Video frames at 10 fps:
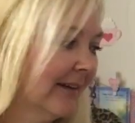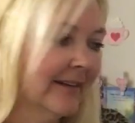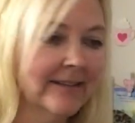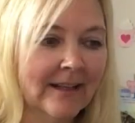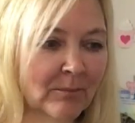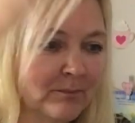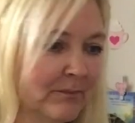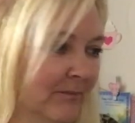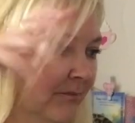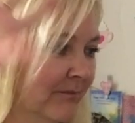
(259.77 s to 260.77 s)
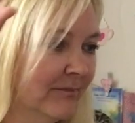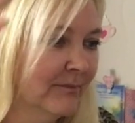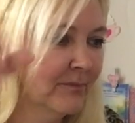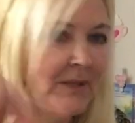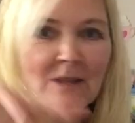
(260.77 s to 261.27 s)
I had to like
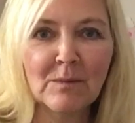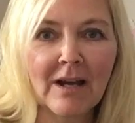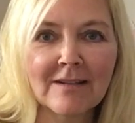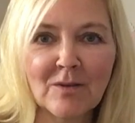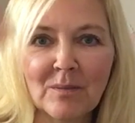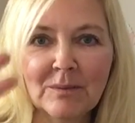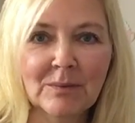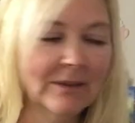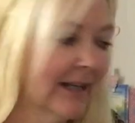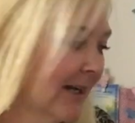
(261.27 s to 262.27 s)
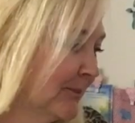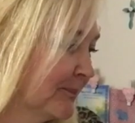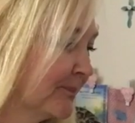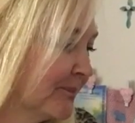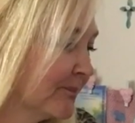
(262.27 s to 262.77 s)
break the box open and pull it out
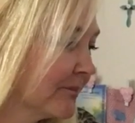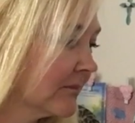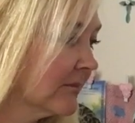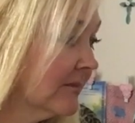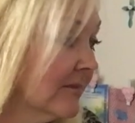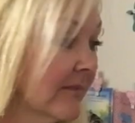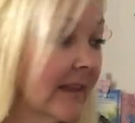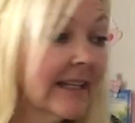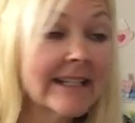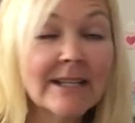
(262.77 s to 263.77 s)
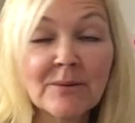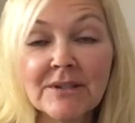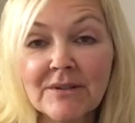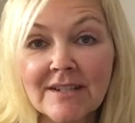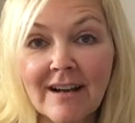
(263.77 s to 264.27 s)
because they were
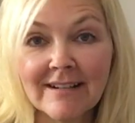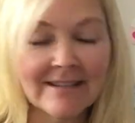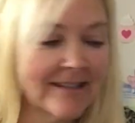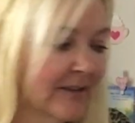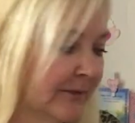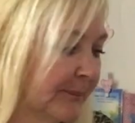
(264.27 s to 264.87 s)
still stocking stuff.